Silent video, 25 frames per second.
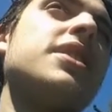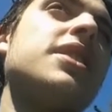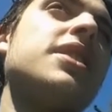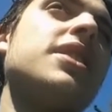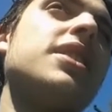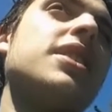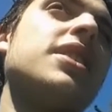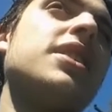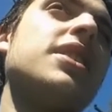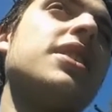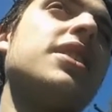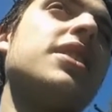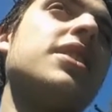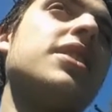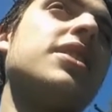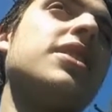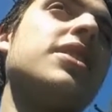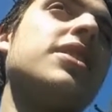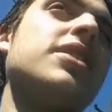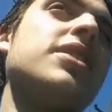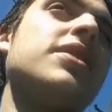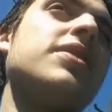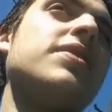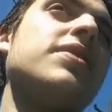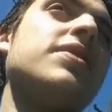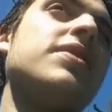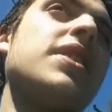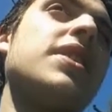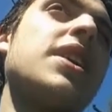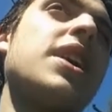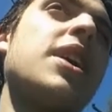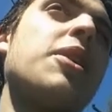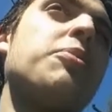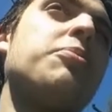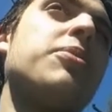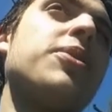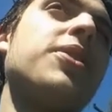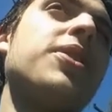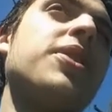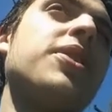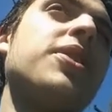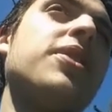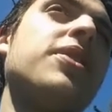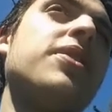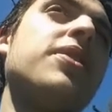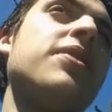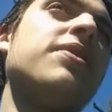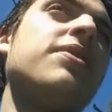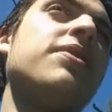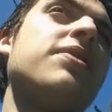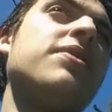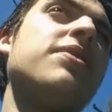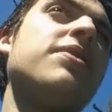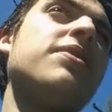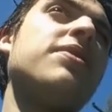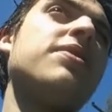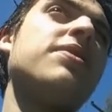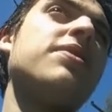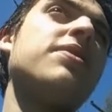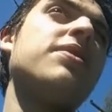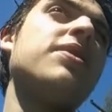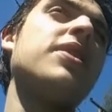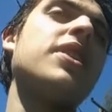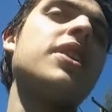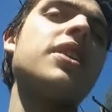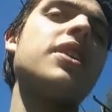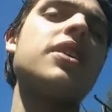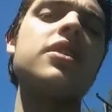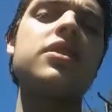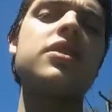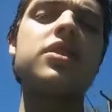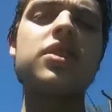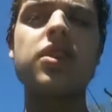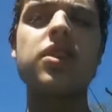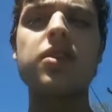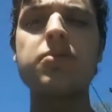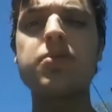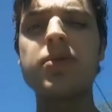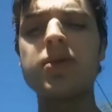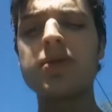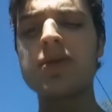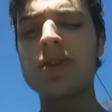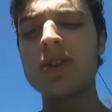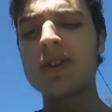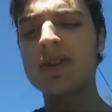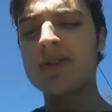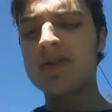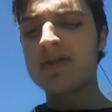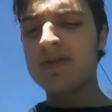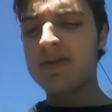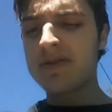happening. Yeah, it's a good movie.